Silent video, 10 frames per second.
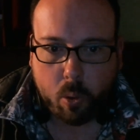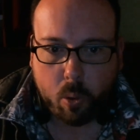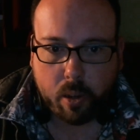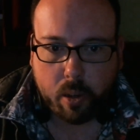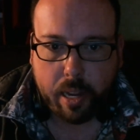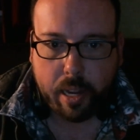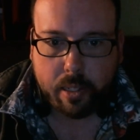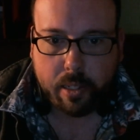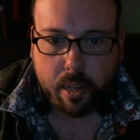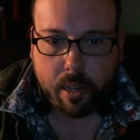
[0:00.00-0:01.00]
horror
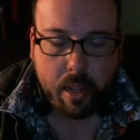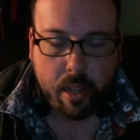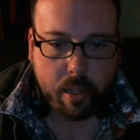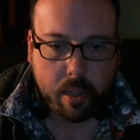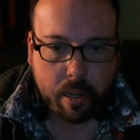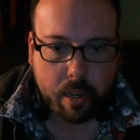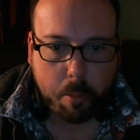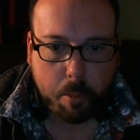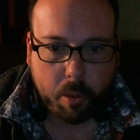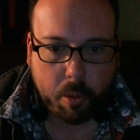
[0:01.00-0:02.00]
classic, The
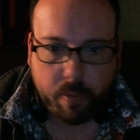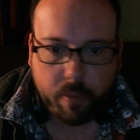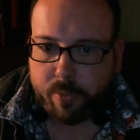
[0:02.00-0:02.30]
Unnameable,